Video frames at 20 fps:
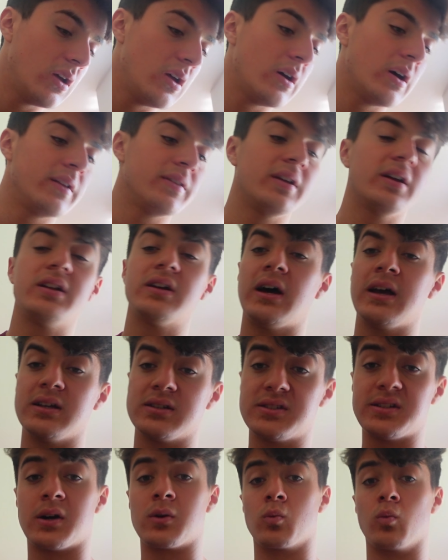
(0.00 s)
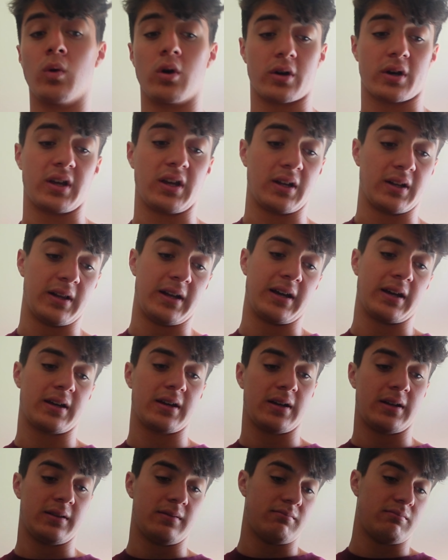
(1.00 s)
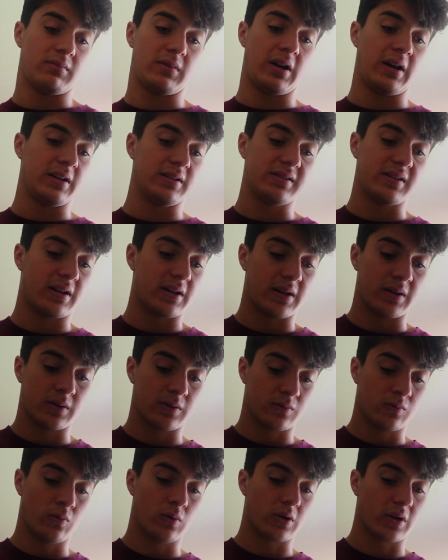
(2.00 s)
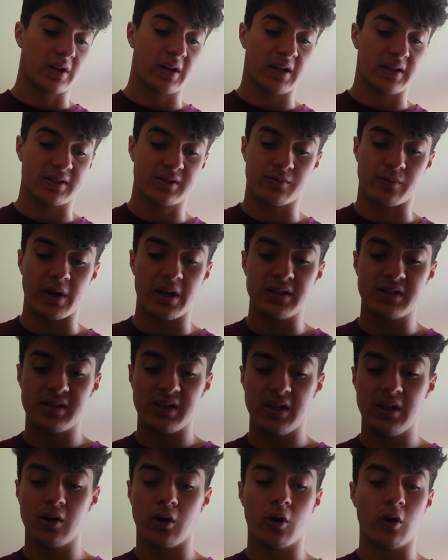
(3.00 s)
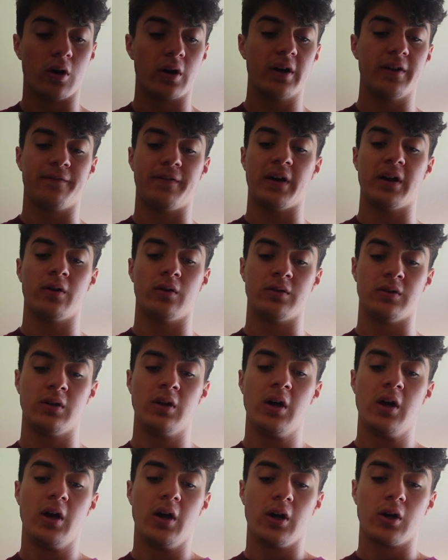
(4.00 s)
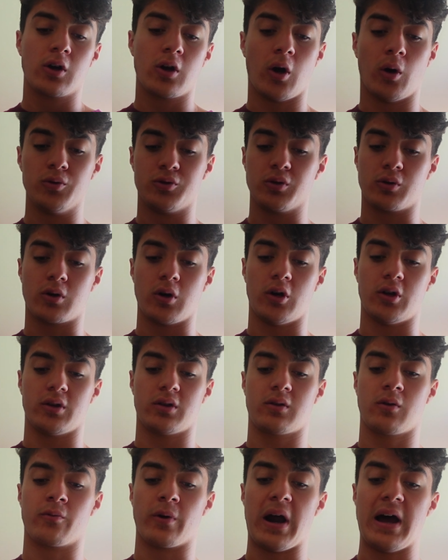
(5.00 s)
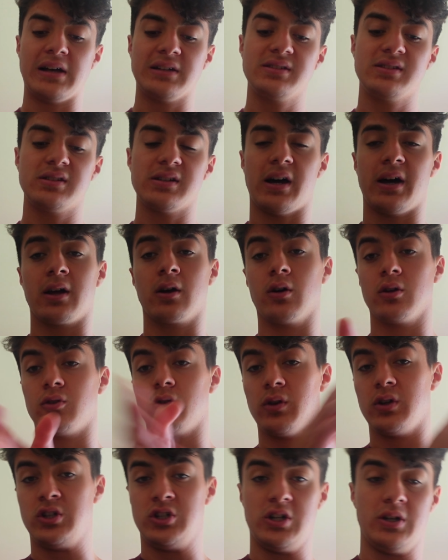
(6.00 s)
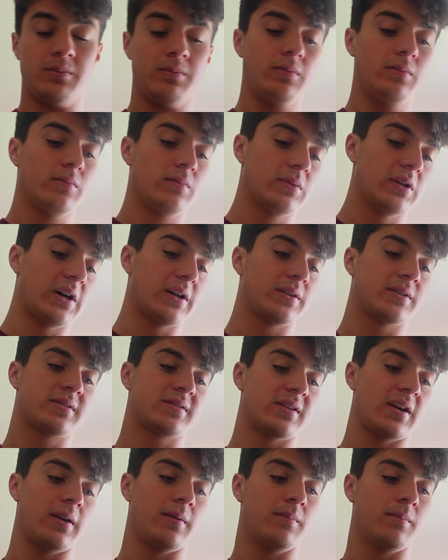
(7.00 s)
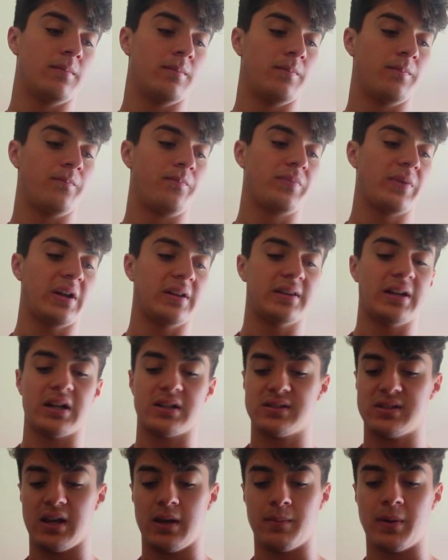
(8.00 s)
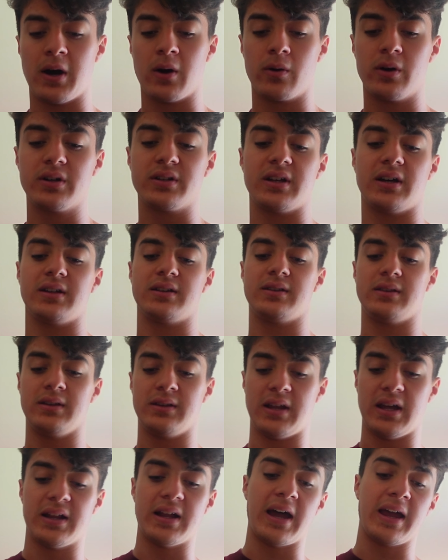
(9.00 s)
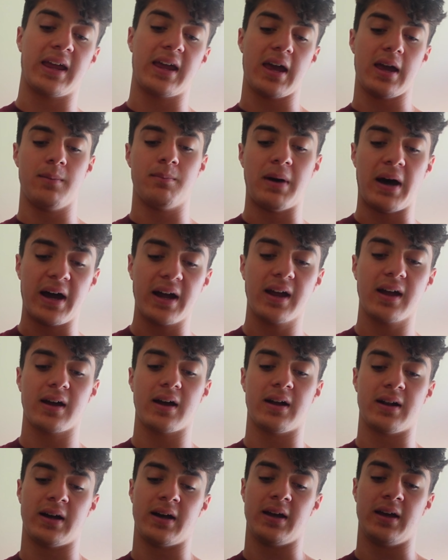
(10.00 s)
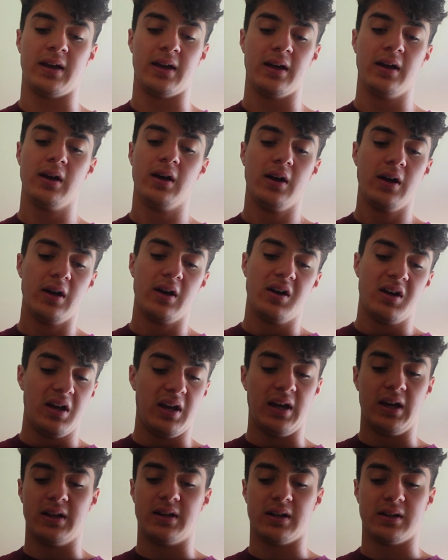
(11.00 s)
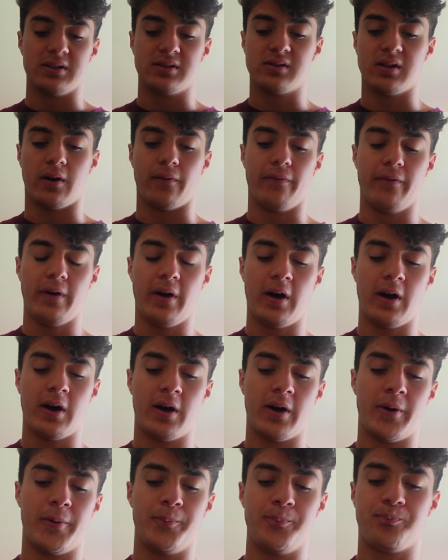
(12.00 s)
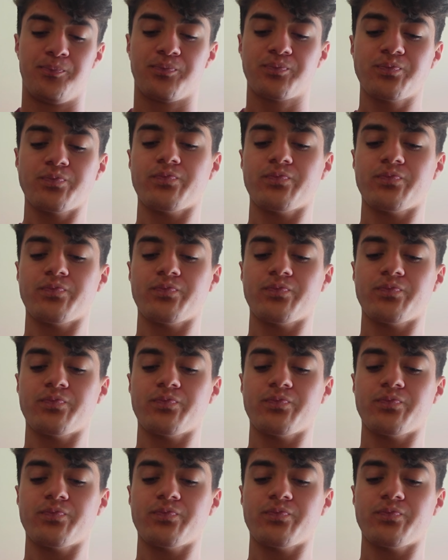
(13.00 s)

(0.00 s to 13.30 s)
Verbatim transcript: and then I start working. Like I start working as crazy. Or if I don't go to cut grass, I go to the gym that same at that same hour. That then I came back and I eat and stuff. Um,